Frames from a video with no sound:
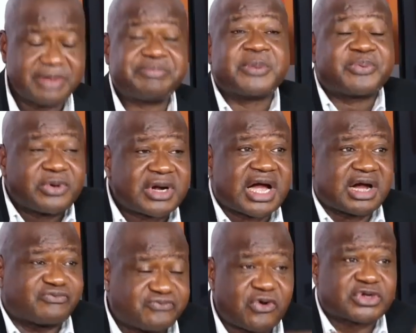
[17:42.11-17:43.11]
People
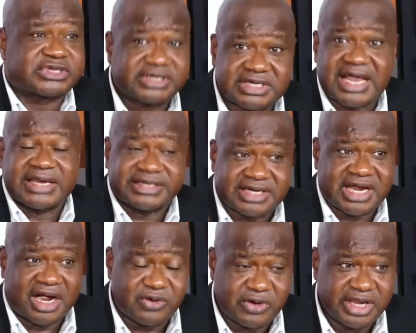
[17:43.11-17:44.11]
are forcing. Right
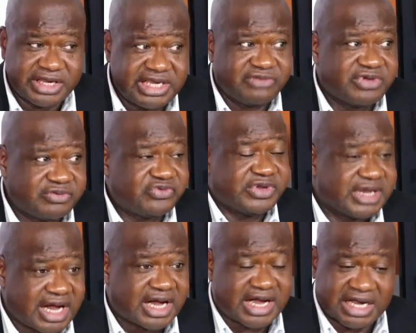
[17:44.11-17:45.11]
now, even
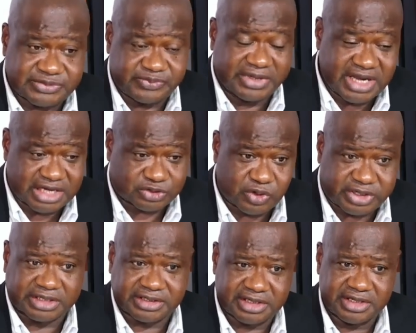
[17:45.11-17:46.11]
as we are
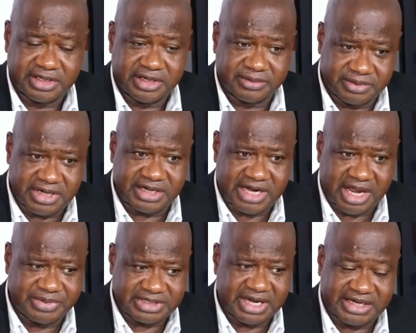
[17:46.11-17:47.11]
talking,
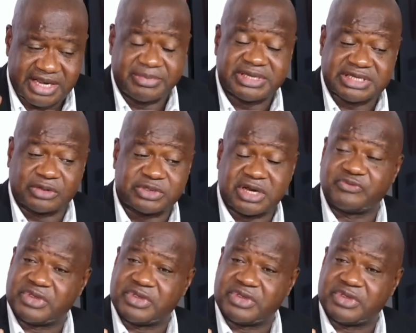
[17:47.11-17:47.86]
Laminja, let me tell you that